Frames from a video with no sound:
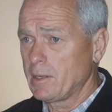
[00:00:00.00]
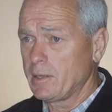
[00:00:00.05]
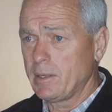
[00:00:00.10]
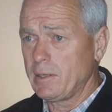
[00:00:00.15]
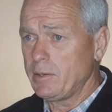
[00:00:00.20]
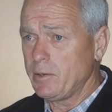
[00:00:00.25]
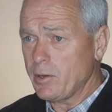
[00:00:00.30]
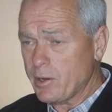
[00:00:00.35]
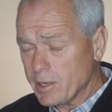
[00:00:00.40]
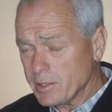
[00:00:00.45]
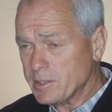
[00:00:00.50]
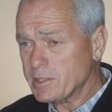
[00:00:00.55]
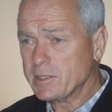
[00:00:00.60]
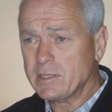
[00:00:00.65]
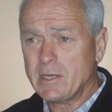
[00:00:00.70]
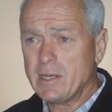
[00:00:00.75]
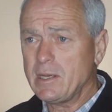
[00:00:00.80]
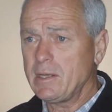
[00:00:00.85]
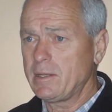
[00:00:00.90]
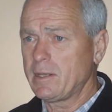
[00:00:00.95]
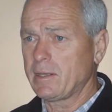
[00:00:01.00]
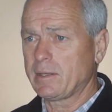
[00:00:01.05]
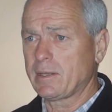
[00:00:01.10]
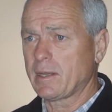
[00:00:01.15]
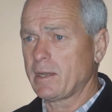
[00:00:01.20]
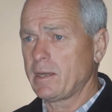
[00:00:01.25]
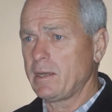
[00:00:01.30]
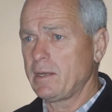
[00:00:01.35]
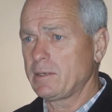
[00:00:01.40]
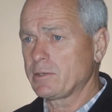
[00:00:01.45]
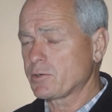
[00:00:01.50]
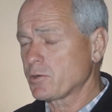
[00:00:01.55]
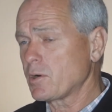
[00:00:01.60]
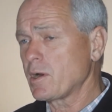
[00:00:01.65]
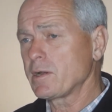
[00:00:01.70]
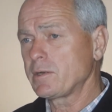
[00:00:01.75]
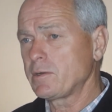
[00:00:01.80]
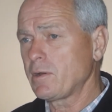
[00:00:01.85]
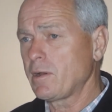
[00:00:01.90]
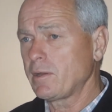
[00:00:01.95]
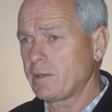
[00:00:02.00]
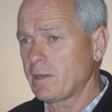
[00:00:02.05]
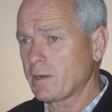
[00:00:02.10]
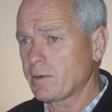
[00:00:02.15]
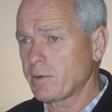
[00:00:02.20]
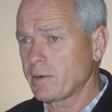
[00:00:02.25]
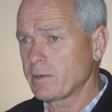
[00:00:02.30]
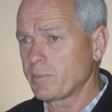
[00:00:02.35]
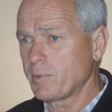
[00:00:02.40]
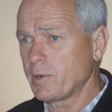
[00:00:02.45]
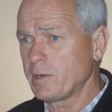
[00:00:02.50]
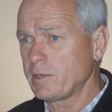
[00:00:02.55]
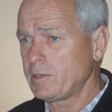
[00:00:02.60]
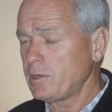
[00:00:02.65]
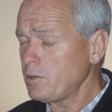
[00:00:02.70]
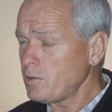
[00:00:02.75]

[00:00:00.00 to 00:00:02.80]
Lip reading: you can see that they're trying to get the credibility.